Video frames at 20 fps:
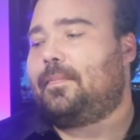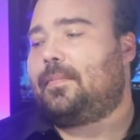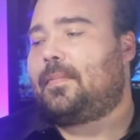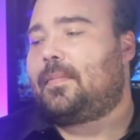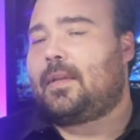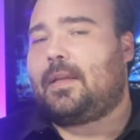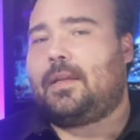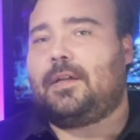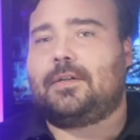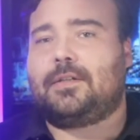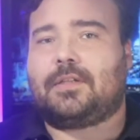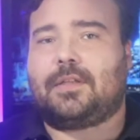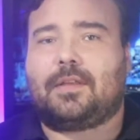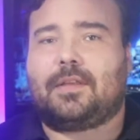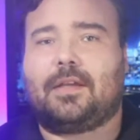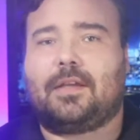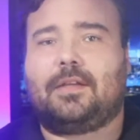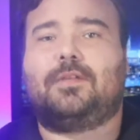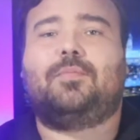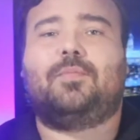here's the
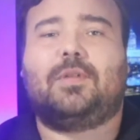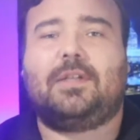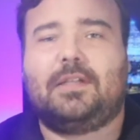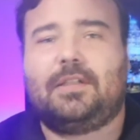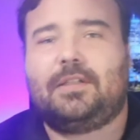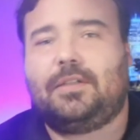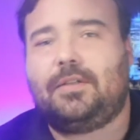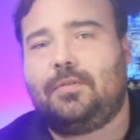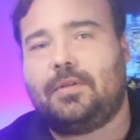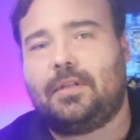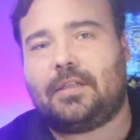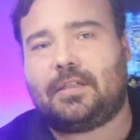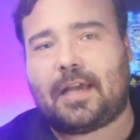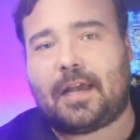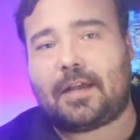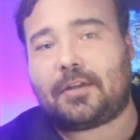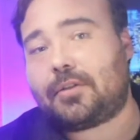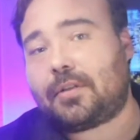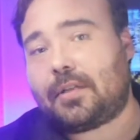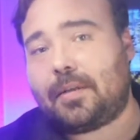thing. Do police unions
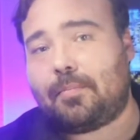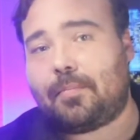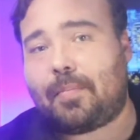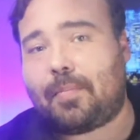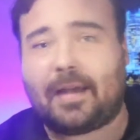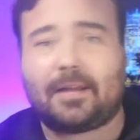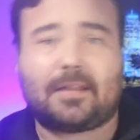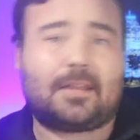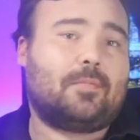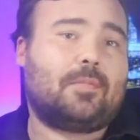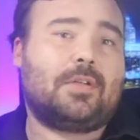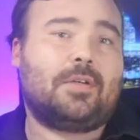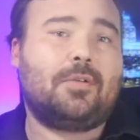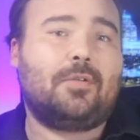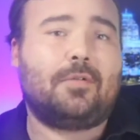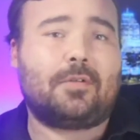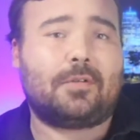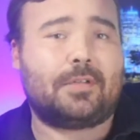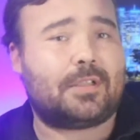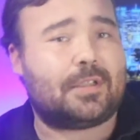actually back the
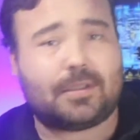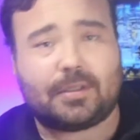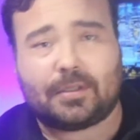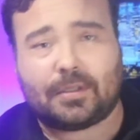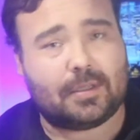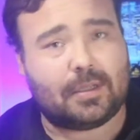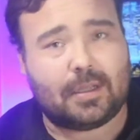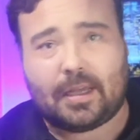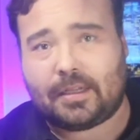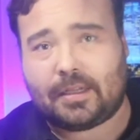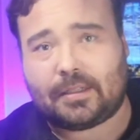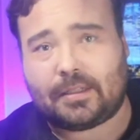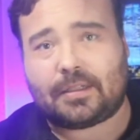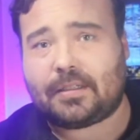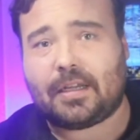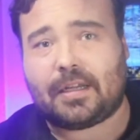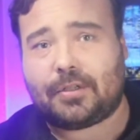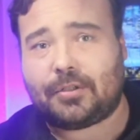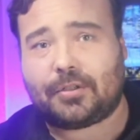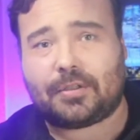blue, or is this, as I
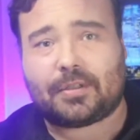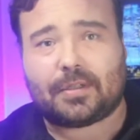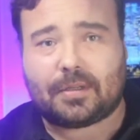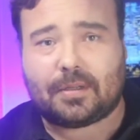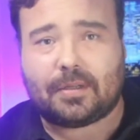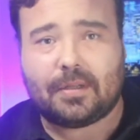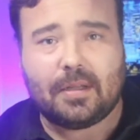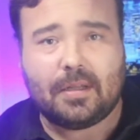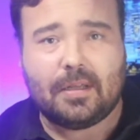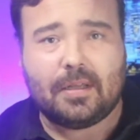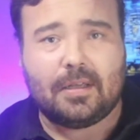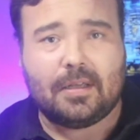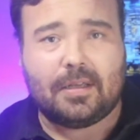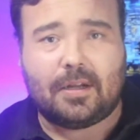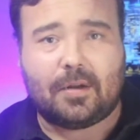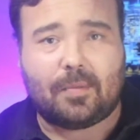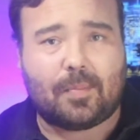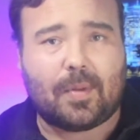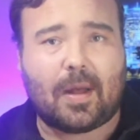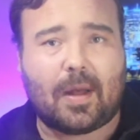said, just
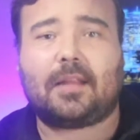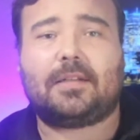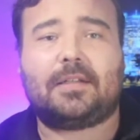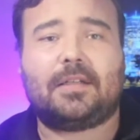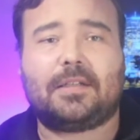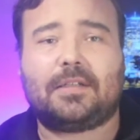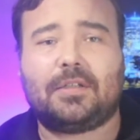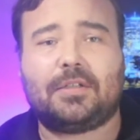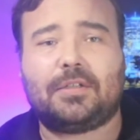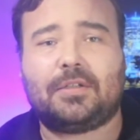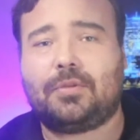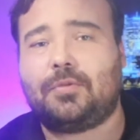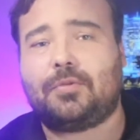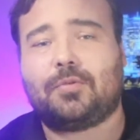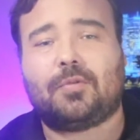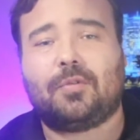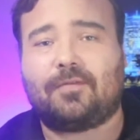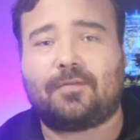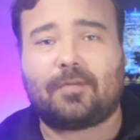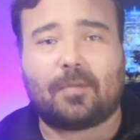politics as
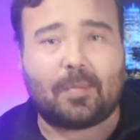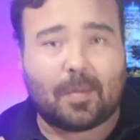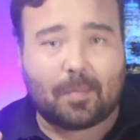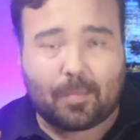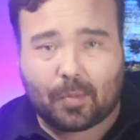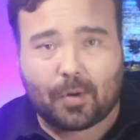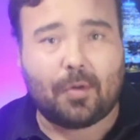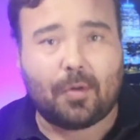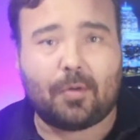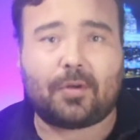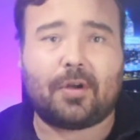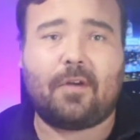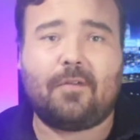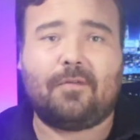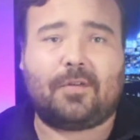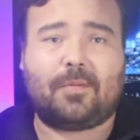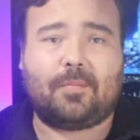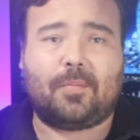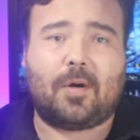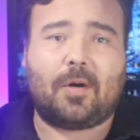usual from the
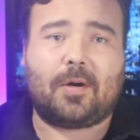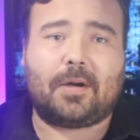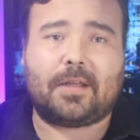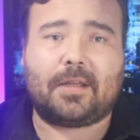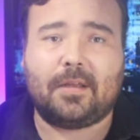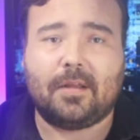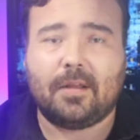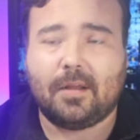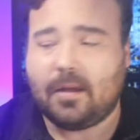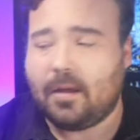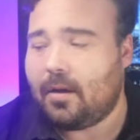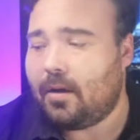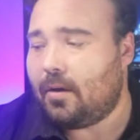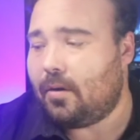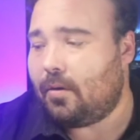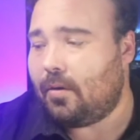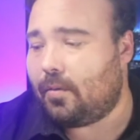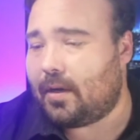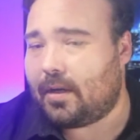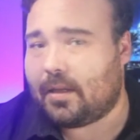pro-COVID party?
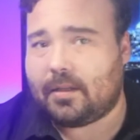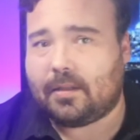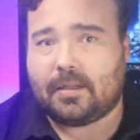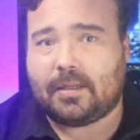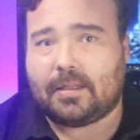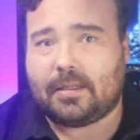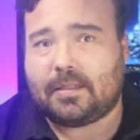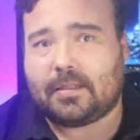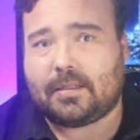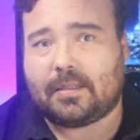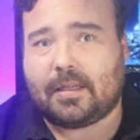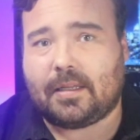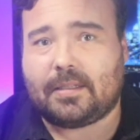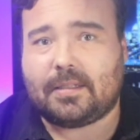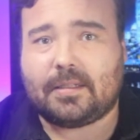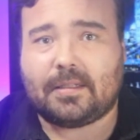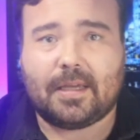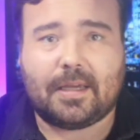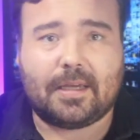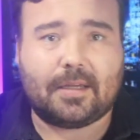Well,
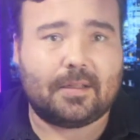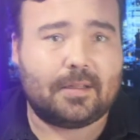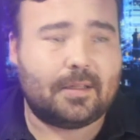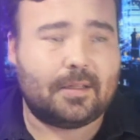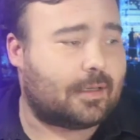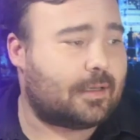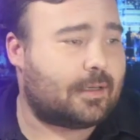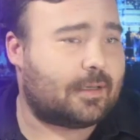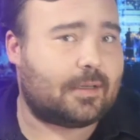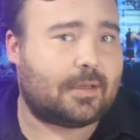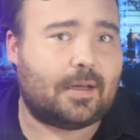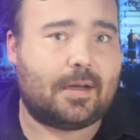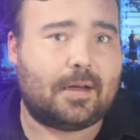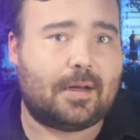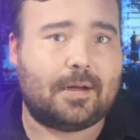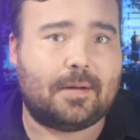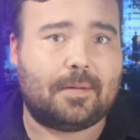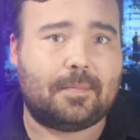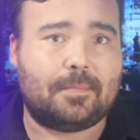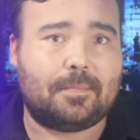let's take a look.
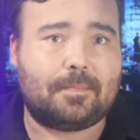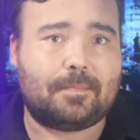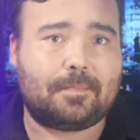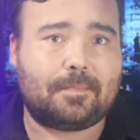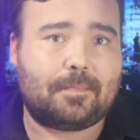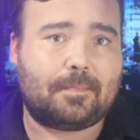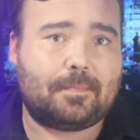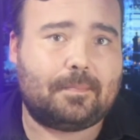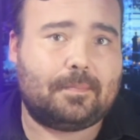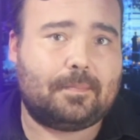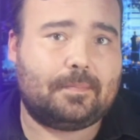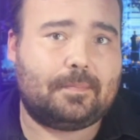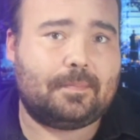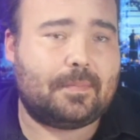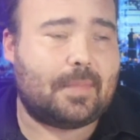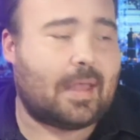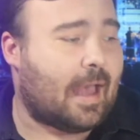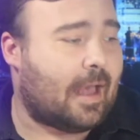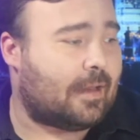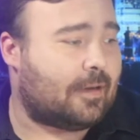
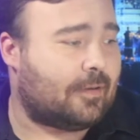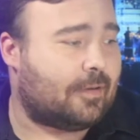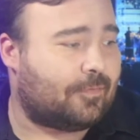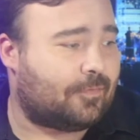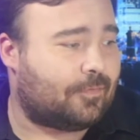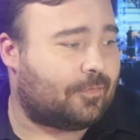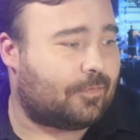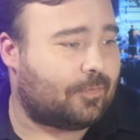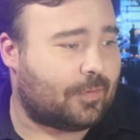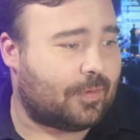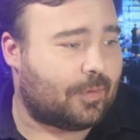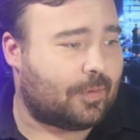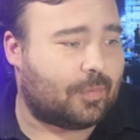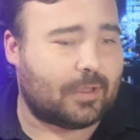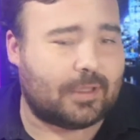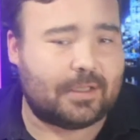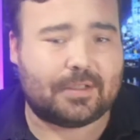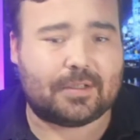Out of the police